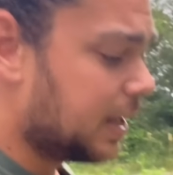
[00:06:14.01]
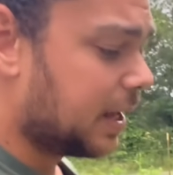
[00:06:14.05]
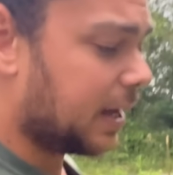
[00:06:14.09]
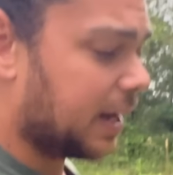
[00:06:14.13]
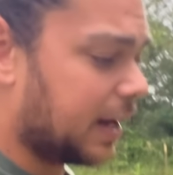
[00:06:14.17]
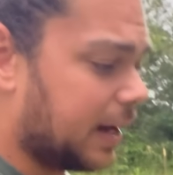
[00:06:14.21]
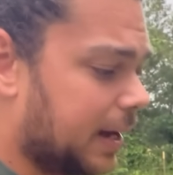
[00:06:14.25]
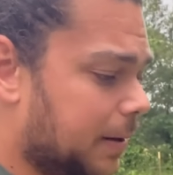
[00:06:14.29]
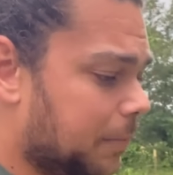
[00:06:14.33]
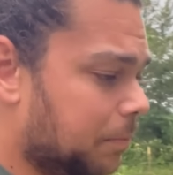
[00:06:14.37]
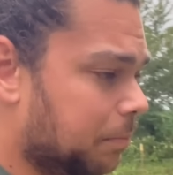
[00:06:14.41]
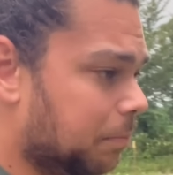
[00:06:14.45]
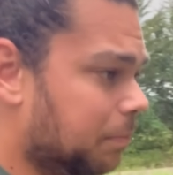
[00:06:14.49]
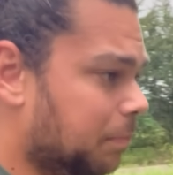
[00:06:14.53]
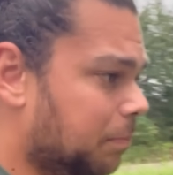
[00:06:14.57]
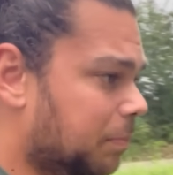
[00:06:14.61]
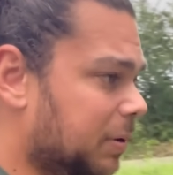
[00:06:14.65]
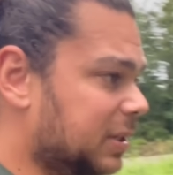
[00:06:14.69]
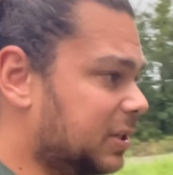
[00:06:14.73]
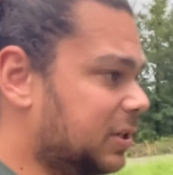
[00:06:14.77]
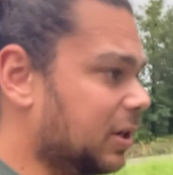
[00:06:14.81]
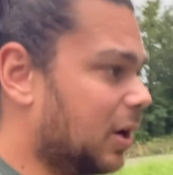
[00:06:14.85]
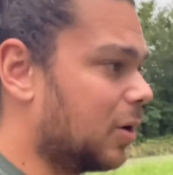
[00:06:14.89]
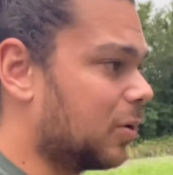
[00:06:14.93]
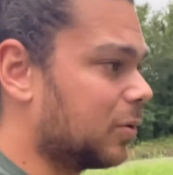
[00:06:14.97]

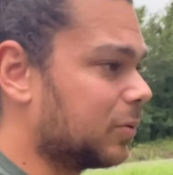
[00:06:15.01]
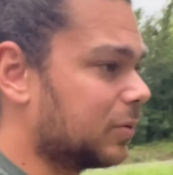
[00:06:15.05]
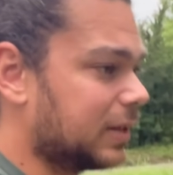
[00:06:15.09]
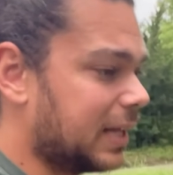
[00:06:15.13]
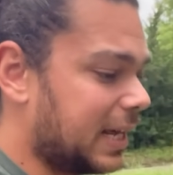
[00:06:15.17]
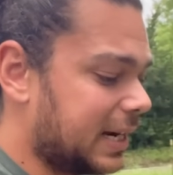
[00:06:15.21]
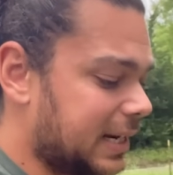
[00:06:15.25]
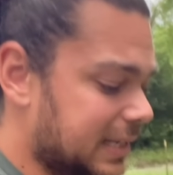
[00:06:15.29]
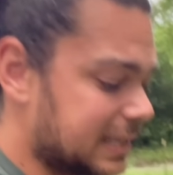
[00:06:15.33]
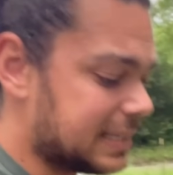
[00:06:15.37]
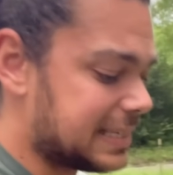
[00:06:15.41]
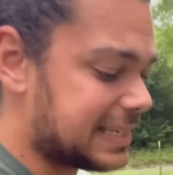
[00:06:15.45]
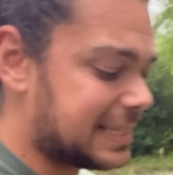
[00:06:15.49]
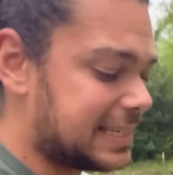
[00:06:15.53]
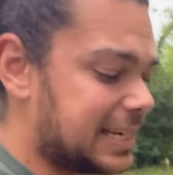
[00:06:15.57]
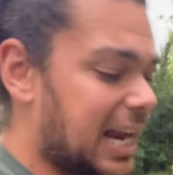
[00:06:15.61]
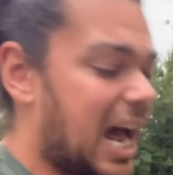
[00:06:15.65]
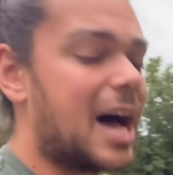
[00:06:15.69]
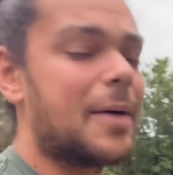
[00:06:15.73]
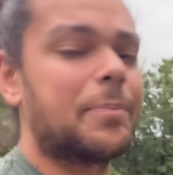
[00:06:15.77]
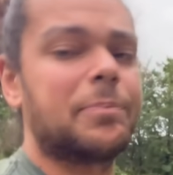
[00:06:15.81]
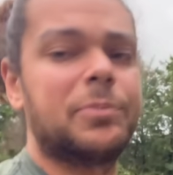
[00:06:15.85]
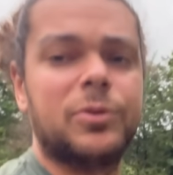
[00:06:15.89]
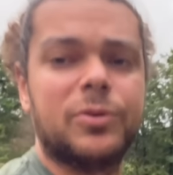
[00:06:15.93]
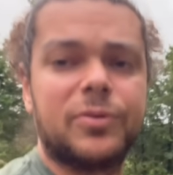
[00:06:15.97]
but don't let it stop